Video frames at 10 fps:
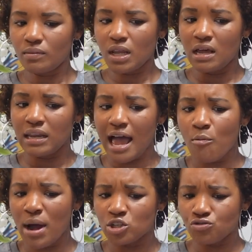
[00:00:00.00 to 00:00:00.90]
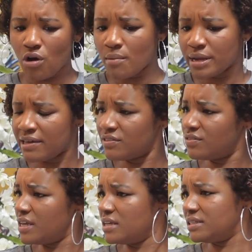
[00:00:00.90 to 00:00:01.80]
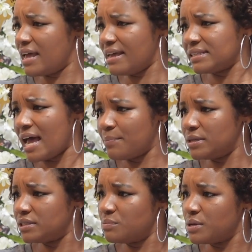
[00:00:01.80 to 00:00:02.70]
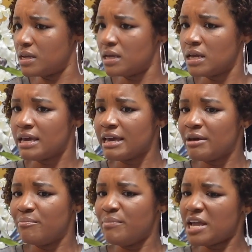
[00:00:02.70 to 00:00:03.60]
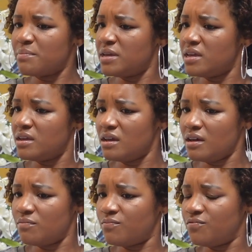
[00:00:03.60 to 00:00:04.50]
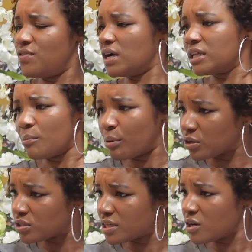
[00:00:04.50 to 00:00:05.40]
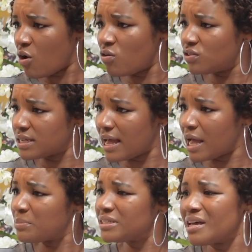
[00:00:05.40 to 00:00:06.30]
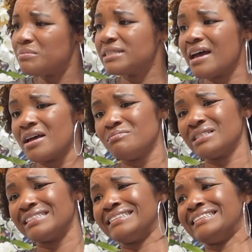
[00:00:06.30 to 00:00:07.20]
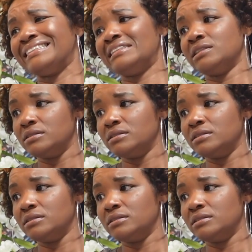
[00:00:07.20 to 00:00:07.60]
allow my trauma and the things that has happened to me make me a fucked up person all the time. But sometimes I